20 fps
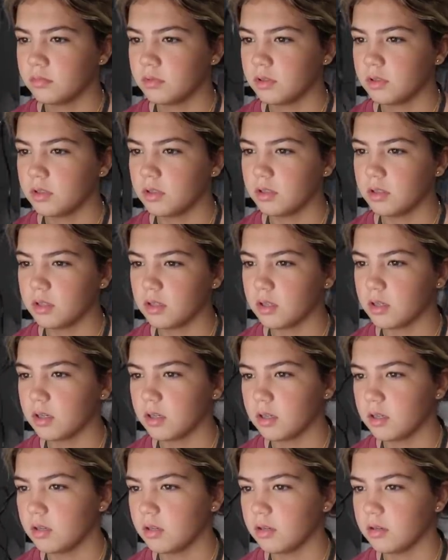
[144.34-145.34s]
So. Yeah,
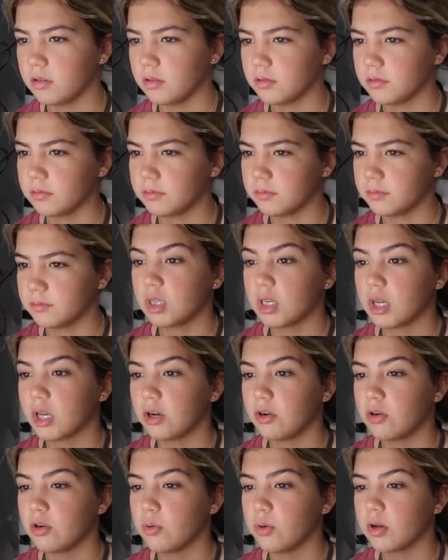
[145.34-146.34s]
I know. Like, I
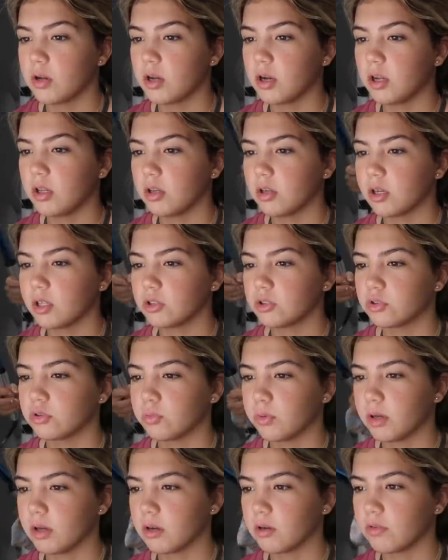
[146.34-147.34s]
don't know what color I should
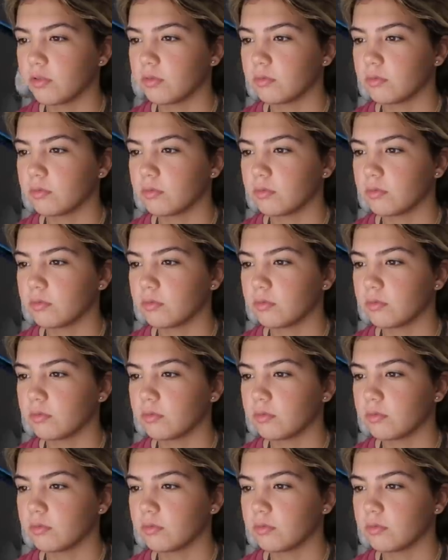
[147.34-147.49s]
wear.